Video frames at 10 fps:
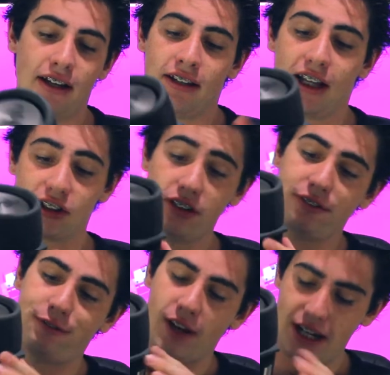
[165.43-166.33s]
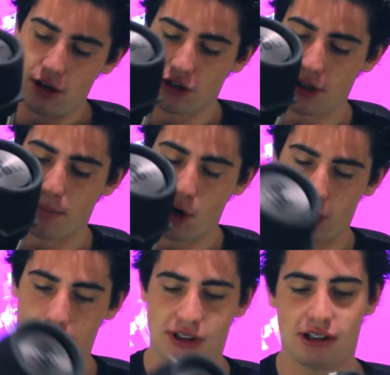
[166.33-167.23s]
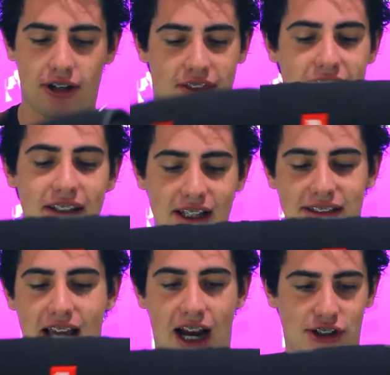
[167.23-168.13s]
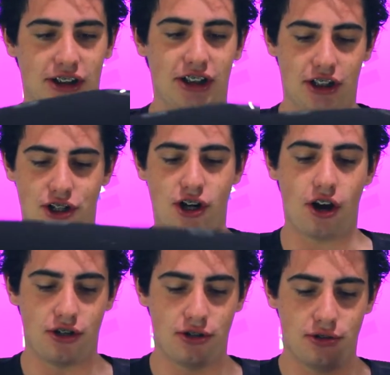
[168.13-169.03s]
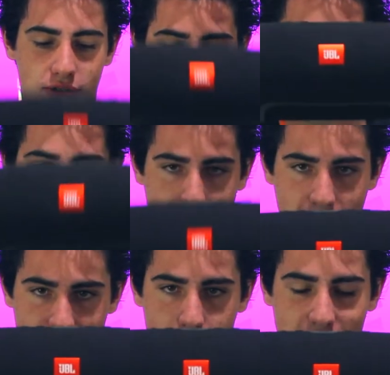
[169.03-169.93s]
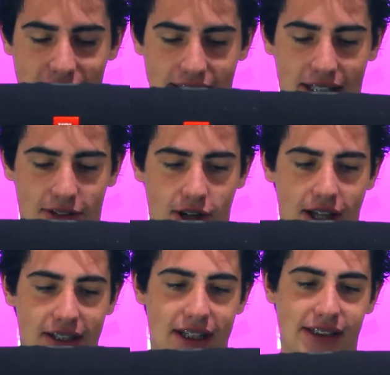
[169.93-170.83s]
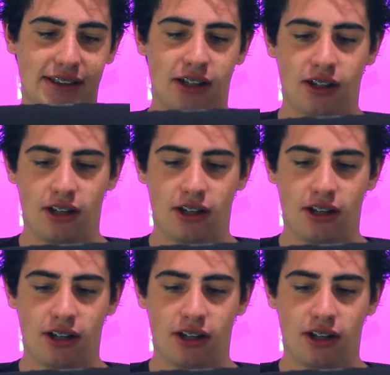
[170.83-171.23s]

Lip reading: It's got feet on the bottom, so I think that's actually to show you that it's meant to be sitting like this.